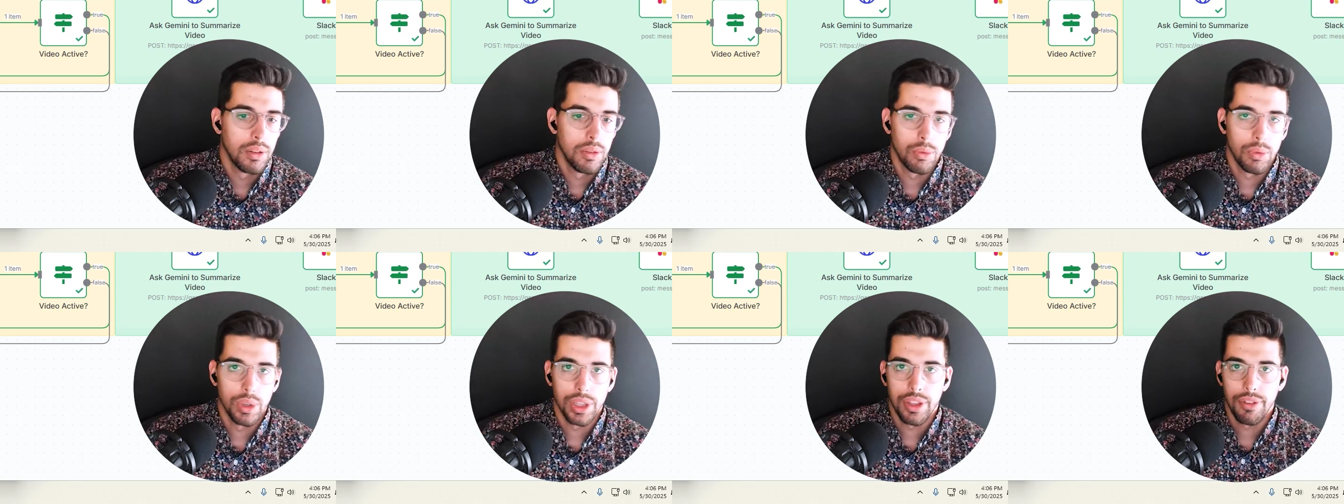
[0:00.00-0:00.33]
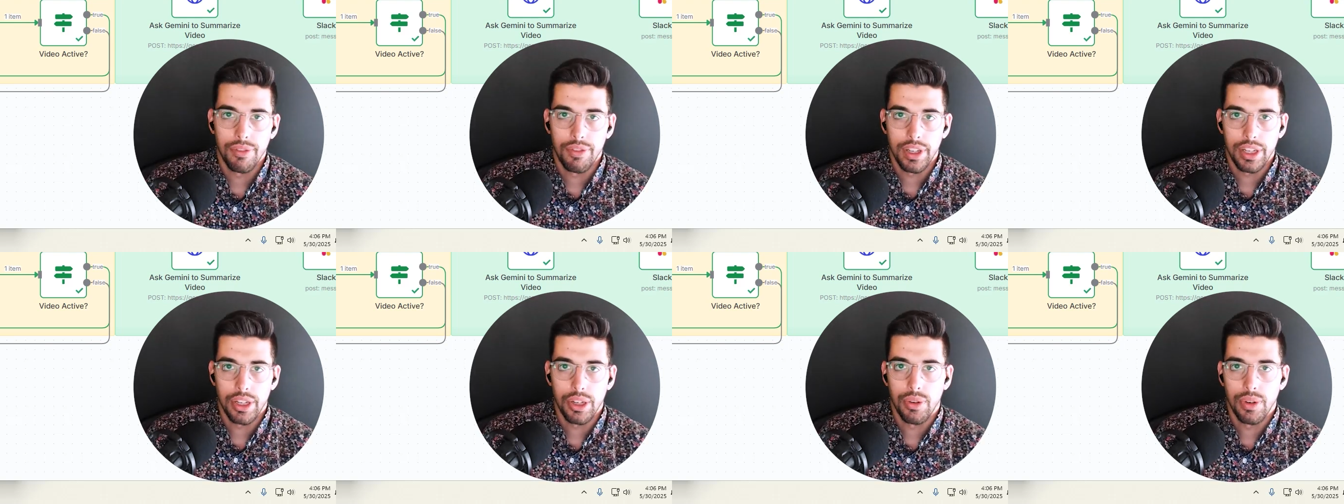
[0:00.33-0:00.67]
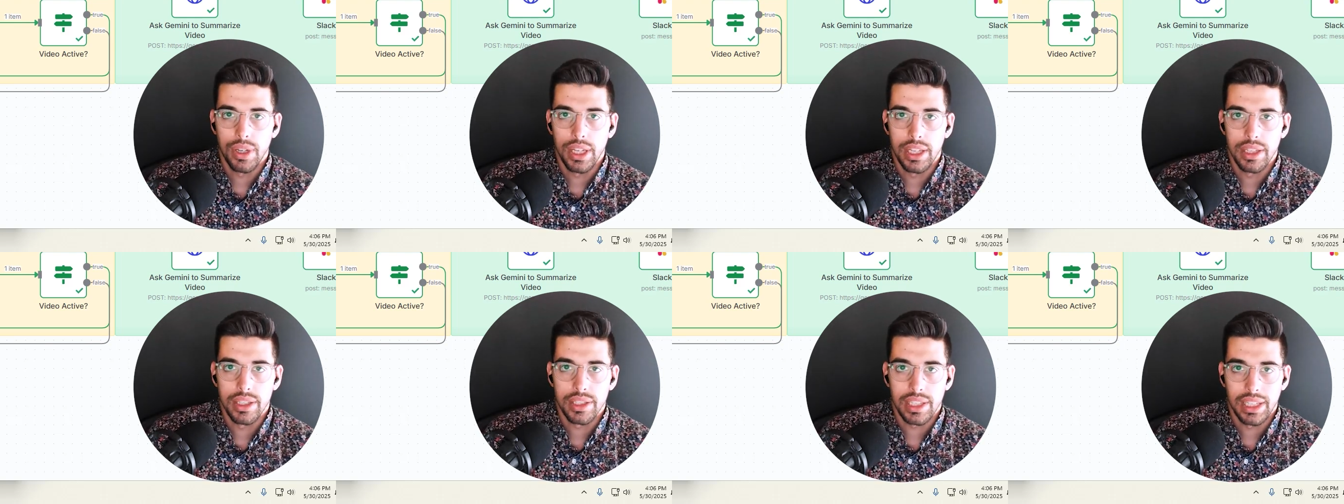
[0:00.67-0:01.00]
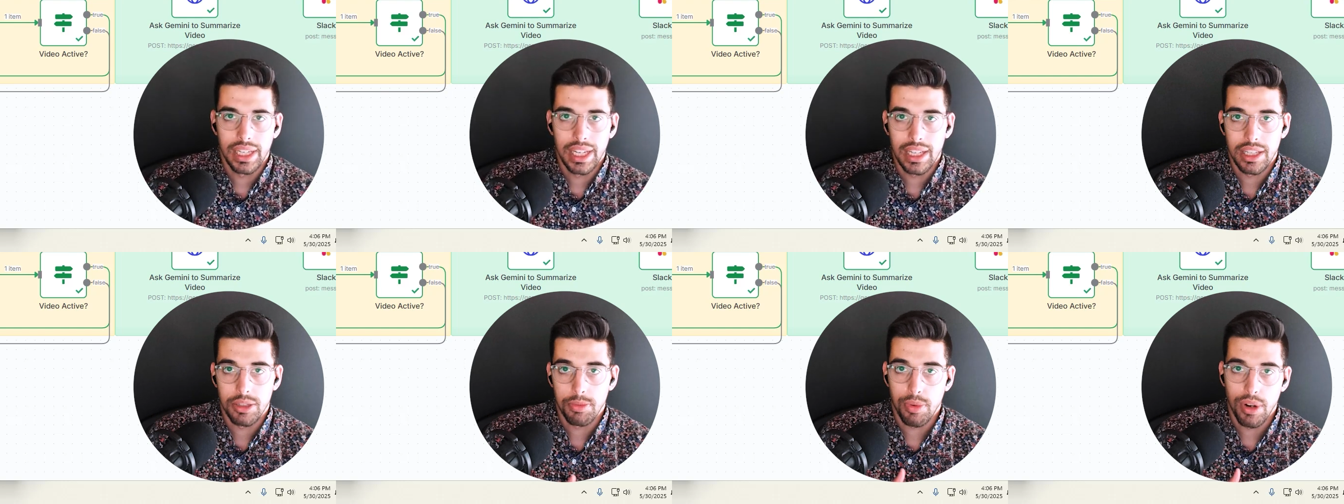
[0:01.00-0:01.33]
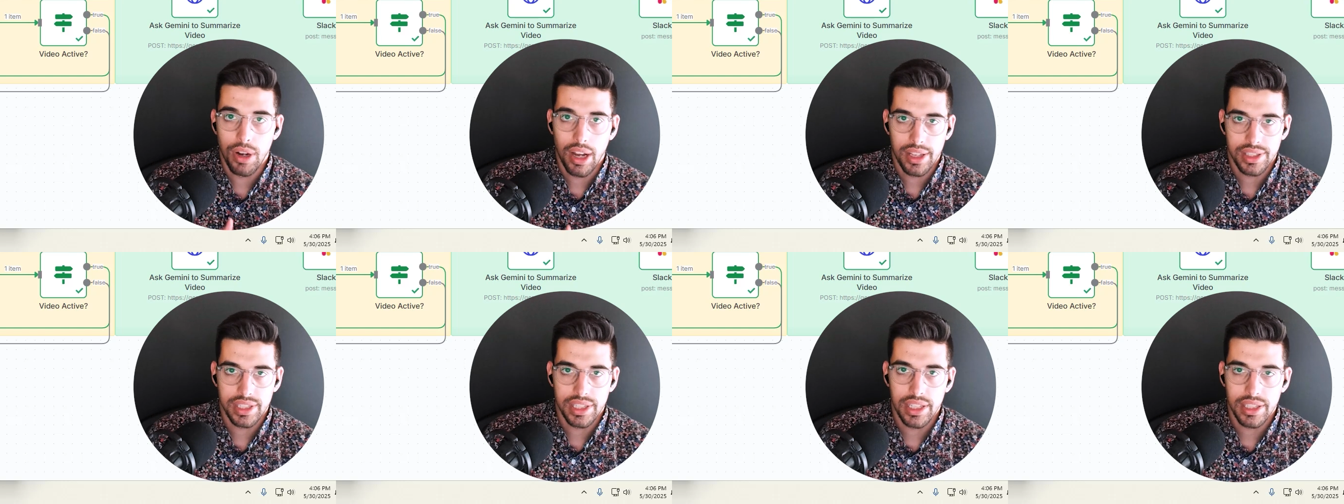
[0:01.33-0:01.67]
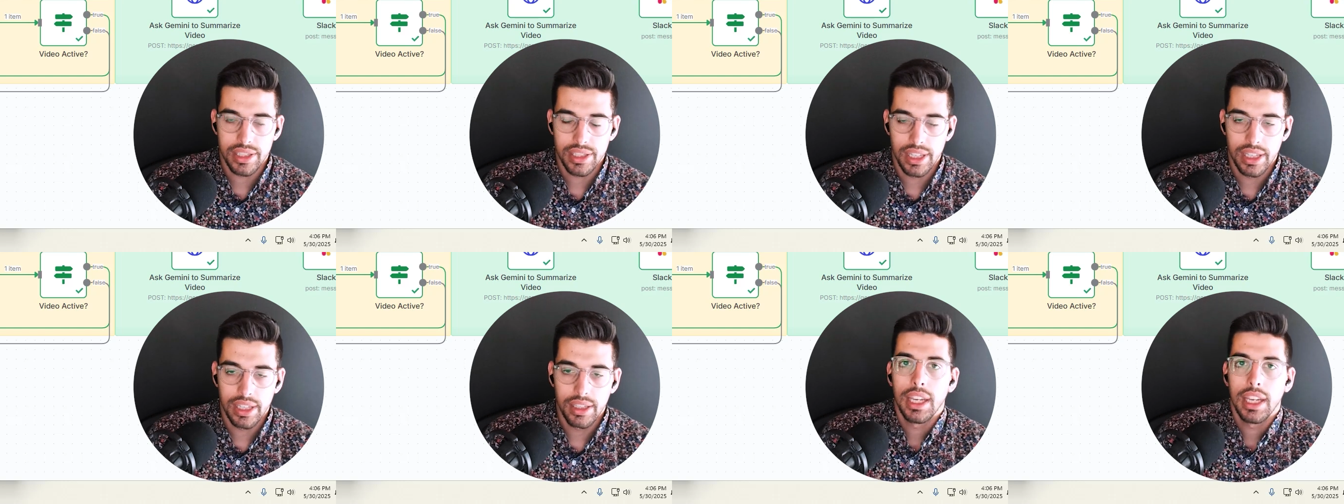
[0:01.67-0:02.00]
what the video is and has
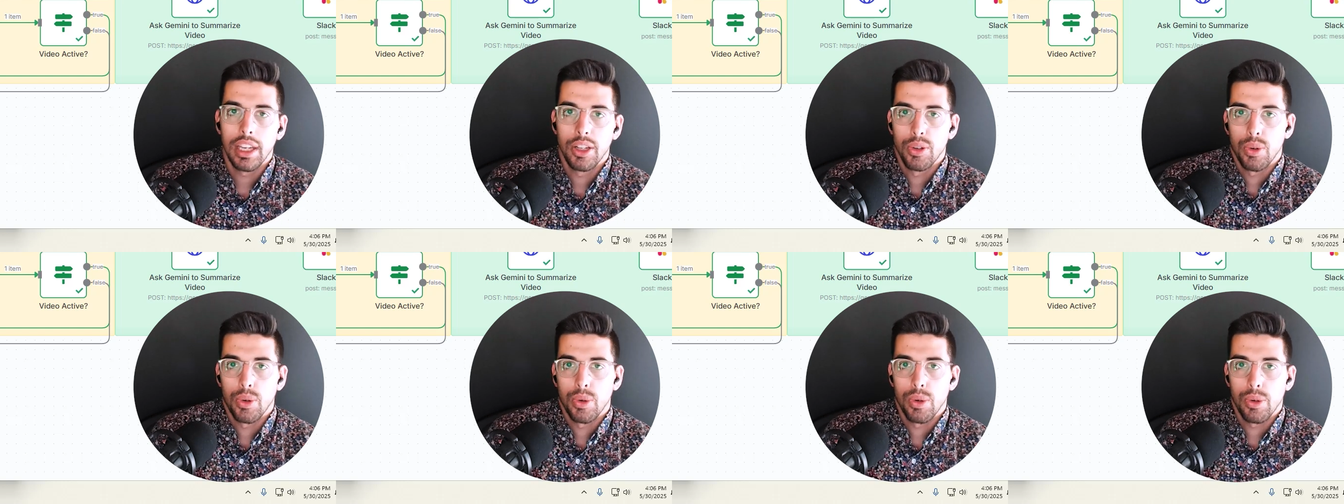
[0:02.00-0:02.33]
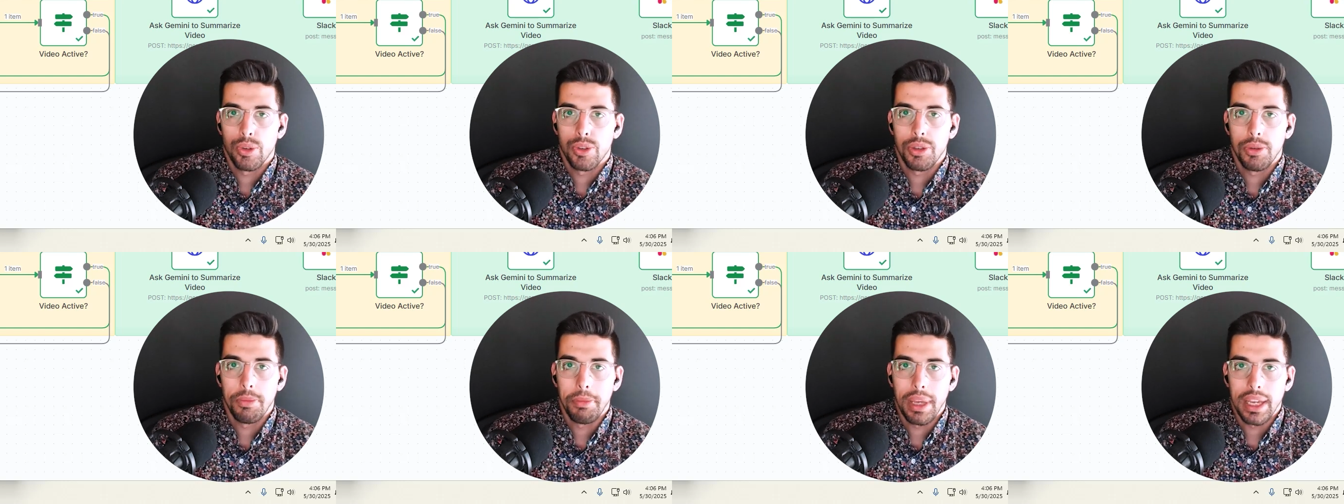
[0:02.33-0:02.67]
processed it in order to